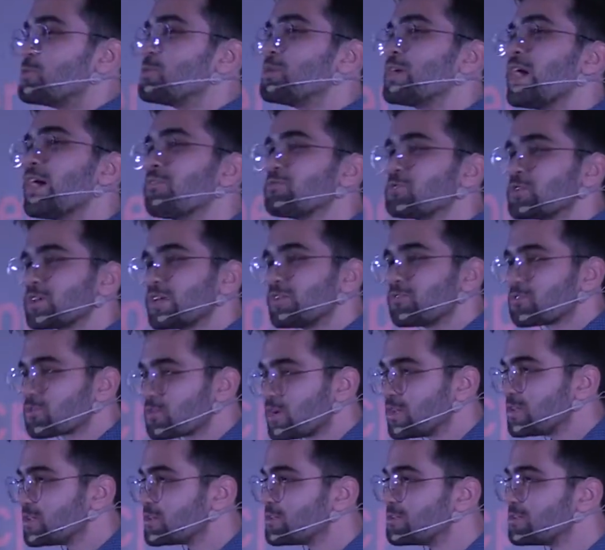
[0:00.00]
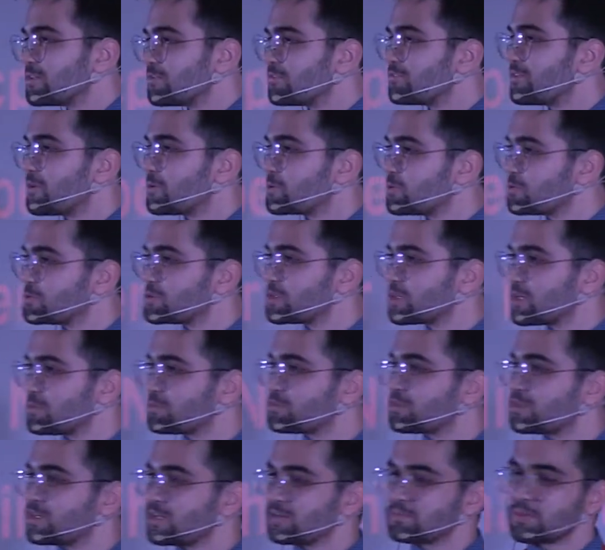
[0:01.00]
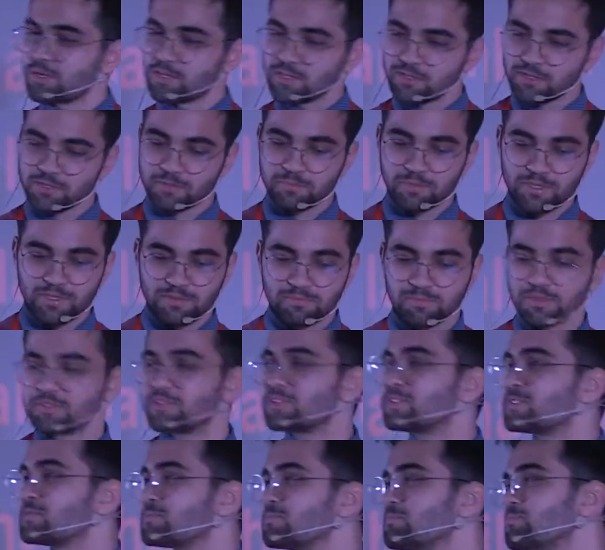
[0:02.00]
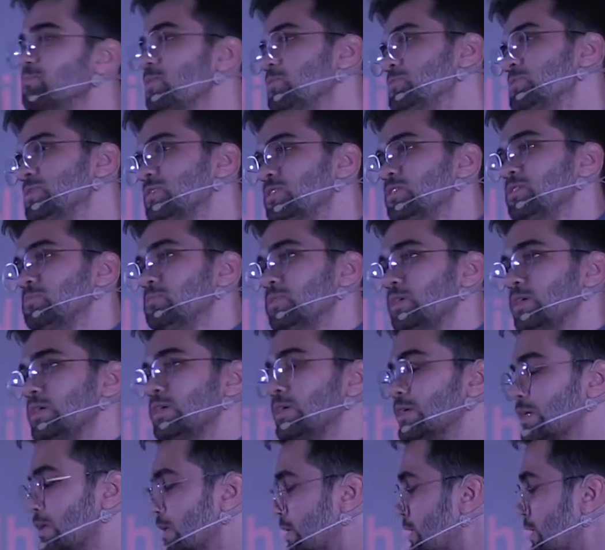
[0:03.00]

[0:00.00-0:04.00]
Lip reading: you have to give credit to the Photoshop team a little bit, but it's mostly me.